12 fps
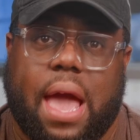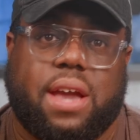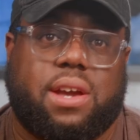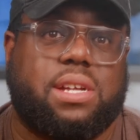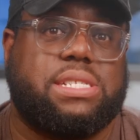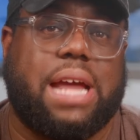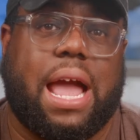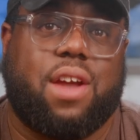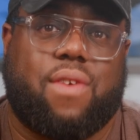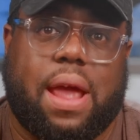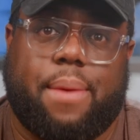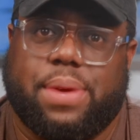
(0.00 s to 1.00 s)
A good
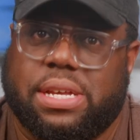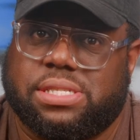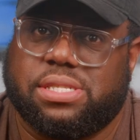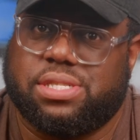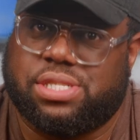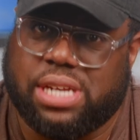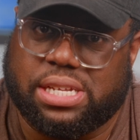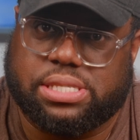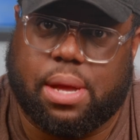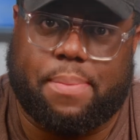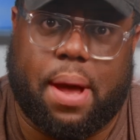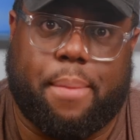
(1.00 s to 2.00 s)
diagram isn't just
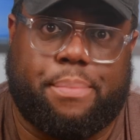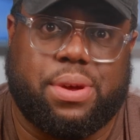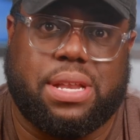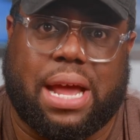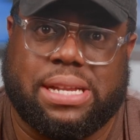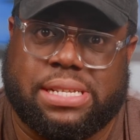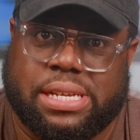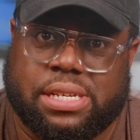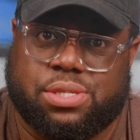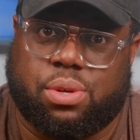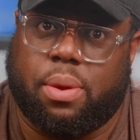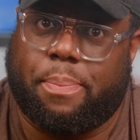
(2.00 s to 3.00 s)
about putting
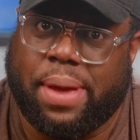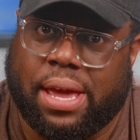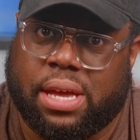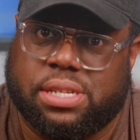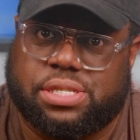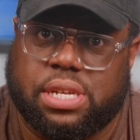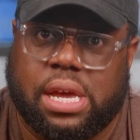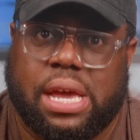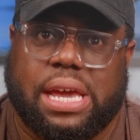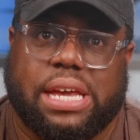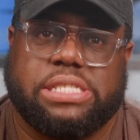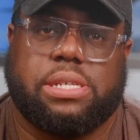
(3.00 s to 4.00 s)
ideas on a page,
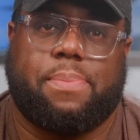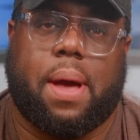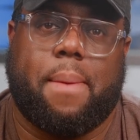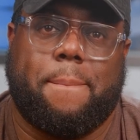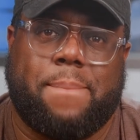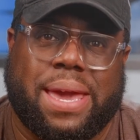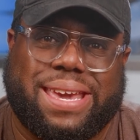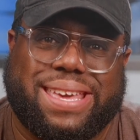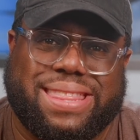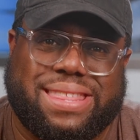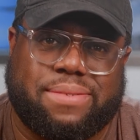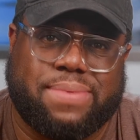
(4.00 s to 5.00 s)
it's about making them